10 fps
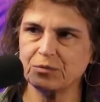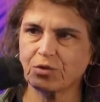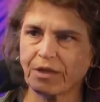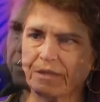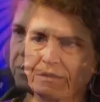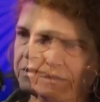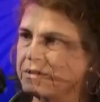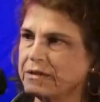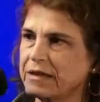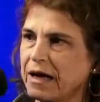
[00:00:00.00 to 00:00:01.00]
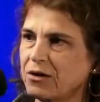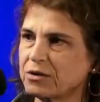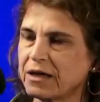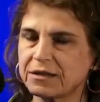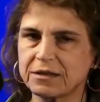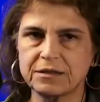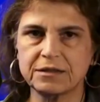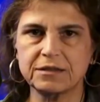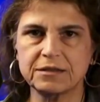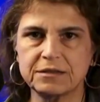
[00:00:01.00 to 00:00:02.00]
You can see now that
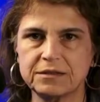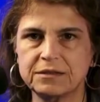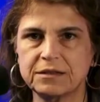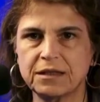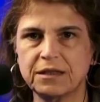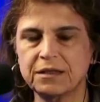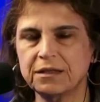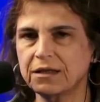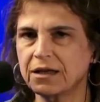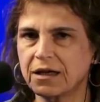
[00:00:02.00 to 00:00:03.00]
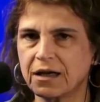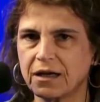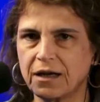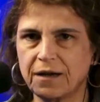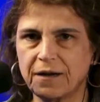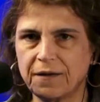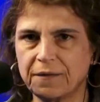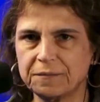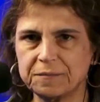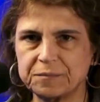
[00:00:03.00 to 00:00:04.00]
it is
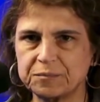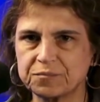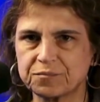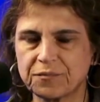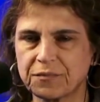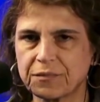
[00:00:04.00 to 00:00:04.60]
the